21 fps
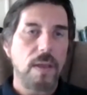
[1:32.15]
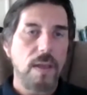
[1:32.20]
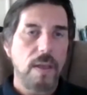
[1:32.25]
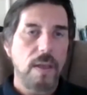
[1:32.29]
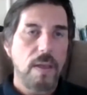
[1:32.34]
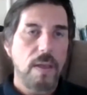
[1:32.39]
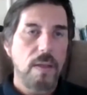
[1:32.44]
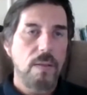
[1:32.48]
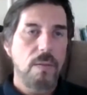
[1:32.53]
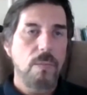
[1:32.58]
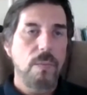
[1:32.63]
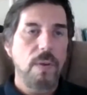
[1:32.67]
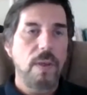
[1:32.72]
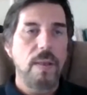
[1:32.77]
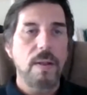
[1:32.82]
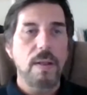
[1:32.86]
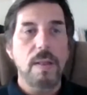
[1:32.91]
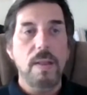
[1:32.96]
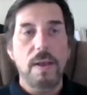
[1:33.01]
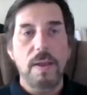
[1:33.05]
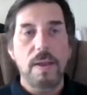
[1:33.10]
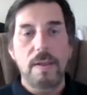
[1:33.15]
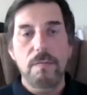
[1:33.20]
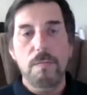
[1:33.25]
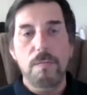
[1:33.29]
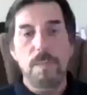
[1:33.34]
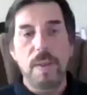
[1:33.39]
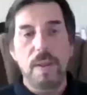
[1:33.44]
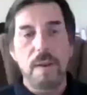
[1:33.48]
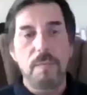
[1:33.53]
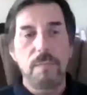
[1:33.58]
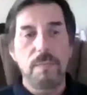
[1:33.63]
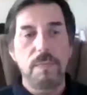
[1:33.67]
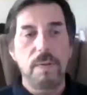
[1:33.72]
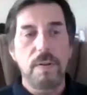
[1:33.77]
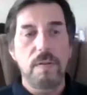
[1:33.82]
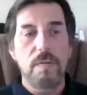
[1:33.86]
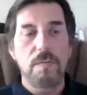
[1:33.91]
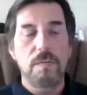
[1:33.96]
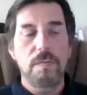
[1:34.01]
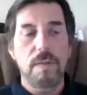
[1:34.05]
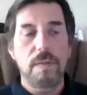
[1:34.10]
And the way the clients benefit
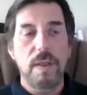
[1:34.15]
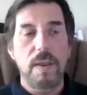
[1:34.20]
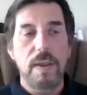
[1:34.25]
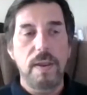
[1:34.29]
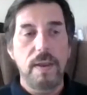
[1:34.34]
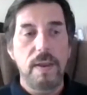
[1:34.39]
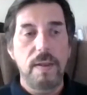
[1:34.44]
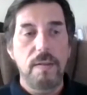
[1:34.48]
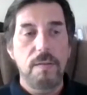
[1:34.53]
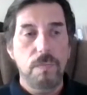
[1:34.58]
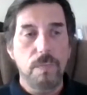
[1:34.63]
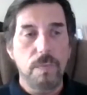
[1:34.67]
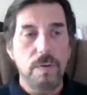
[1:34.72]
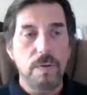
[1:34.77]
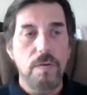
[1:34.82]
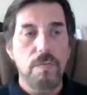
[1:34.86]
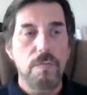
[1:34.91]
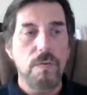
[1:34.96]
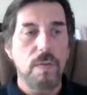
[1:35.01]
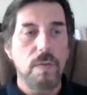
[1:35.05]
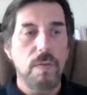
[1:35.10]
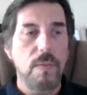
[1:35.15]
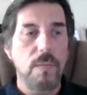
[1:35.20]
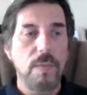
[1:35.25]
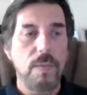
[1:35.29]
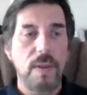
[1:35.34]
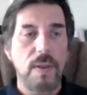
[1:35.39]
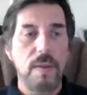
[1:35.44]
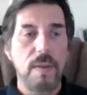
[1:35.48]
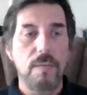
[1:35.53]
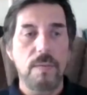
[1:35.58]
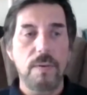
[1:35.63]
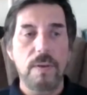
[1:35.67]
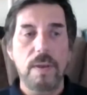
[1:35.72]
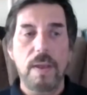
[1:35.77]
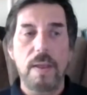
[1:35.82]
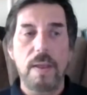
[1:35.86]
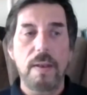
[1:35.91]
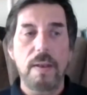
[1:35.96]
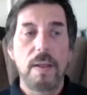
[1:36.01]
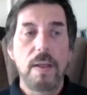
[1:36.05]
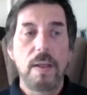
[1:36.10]
is they traditionally will either
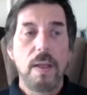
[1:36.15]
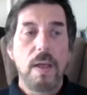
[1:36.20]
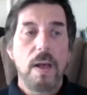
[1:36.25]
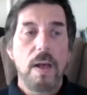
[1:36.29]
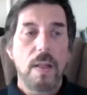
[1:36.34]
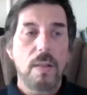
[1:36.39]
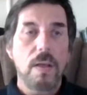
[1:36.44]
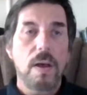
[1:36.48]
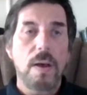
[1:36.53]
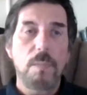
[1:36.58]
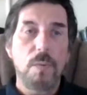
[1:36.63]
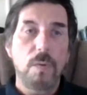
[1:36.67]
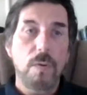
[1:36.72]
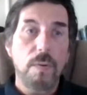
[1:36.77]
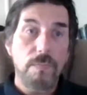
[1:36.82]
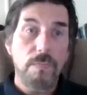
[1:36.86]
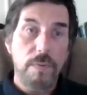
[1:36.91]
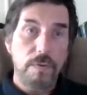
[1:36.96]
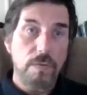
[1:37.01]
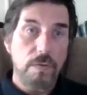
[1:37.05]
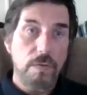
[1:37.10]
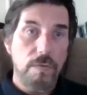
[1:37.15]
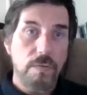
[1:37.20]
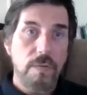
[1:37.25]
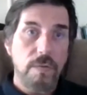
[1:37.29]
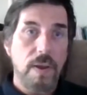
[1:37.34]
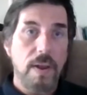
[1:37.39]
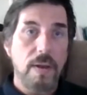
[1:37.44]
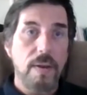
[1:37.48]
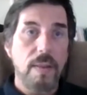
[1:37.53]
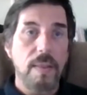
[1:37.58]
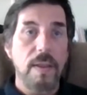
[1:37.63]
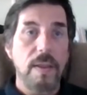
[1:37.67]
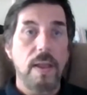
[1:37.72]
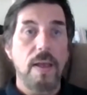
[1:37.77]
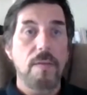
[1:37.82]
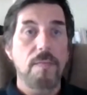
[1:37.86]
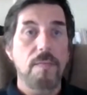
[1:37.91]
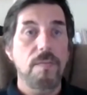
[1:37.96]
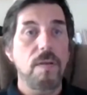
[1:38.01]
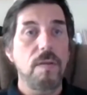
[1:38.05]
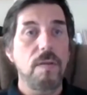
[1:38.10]
get a lot more efficiency out of the
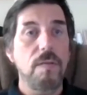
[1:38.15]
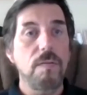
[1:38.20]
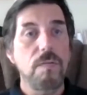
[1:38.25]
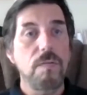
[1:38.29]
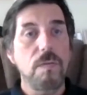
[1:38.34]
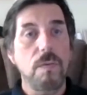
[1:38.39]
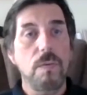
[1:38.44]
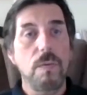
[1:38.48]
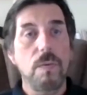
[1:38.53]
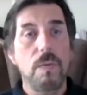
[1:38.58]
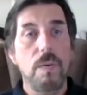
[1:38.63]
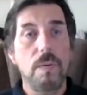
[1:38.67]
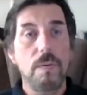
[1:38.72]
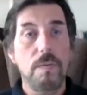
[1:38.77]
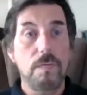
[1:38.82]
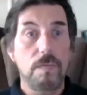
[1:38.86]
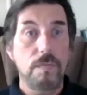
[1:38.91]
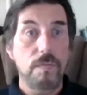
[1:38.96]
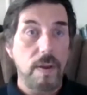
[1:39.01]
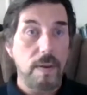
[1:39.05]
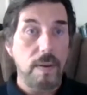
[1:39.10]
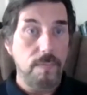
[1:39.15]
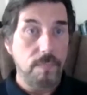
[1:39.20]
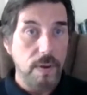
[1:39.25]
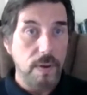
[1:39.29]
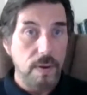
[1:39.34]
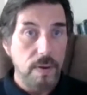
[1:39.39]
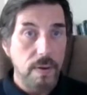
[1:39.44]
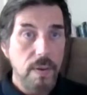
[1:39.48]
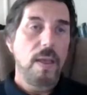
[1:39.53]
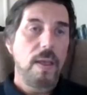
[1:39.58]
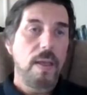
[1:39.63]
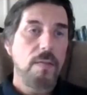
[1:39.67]
assets or safety.